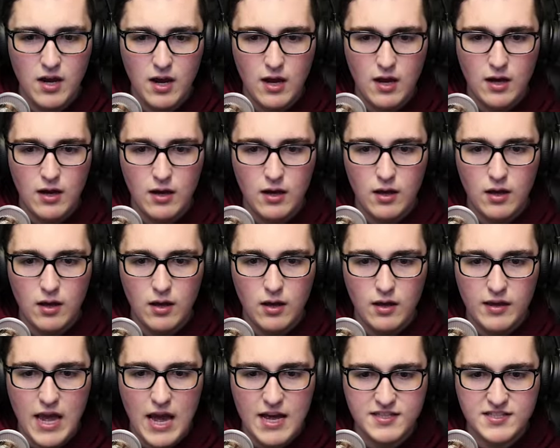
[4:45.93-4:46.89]
Are you a
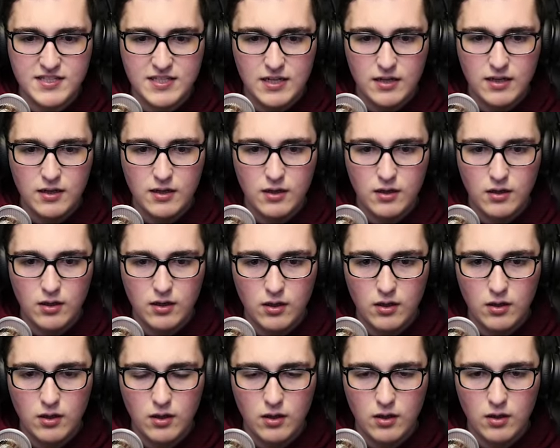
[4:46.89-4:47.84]
piston? Yes. Oh,
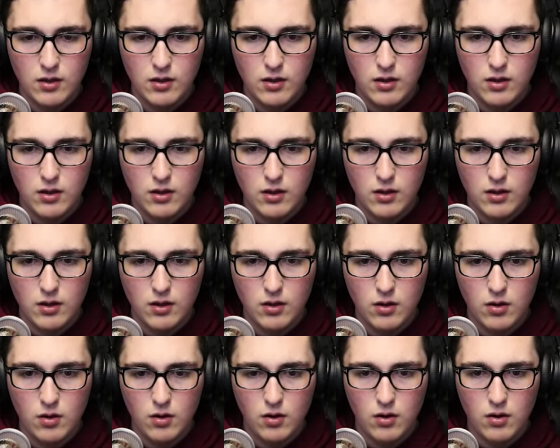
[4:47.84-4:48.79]
do you see that one guy? What
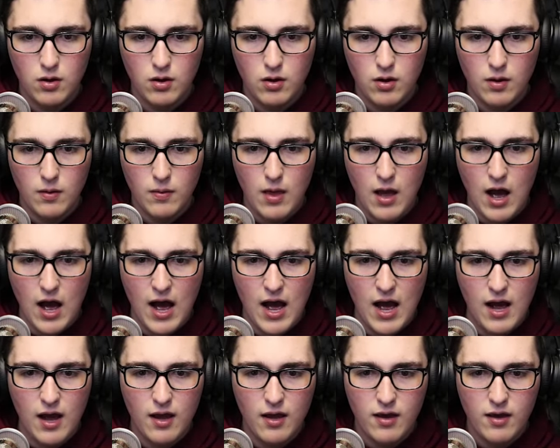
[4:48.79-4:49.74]
is his name?
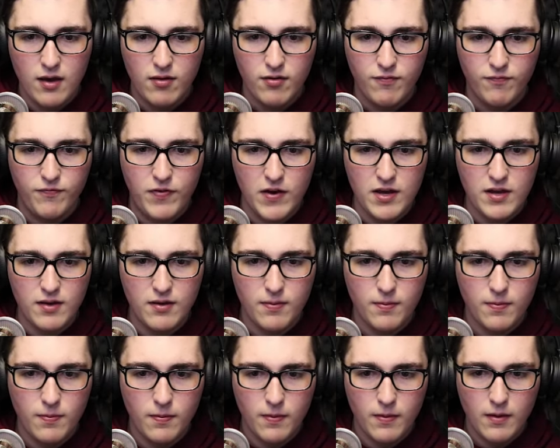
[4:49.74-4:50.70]
Uh,
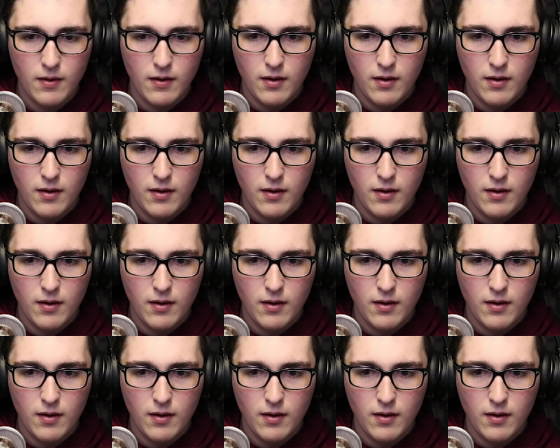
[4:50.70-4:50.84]
Firecat.